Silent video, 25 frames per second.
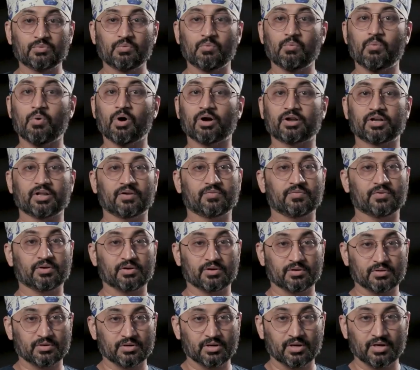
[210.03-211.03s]

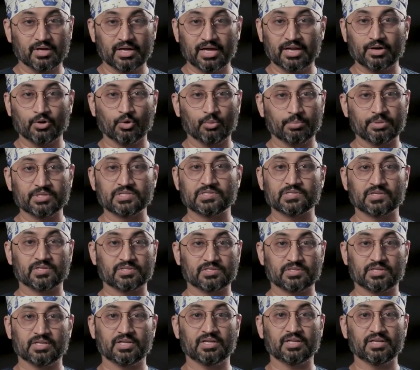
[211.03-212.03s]
whatever an open
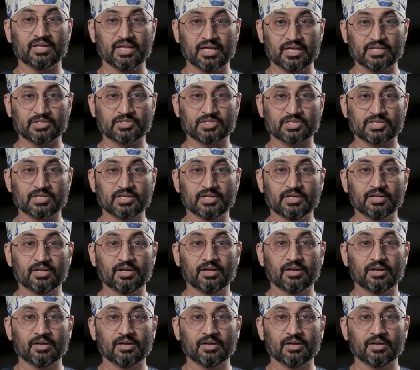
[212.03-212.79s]
surgery needs,